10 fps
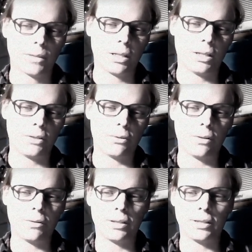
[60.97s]
He
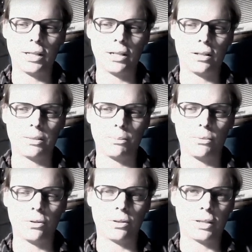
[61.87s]
drove the city on his
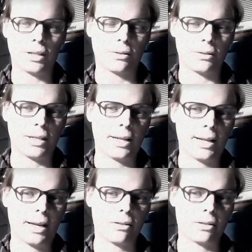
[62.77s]
motorcycle to get
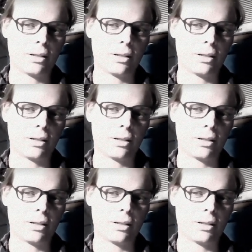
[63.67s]
out and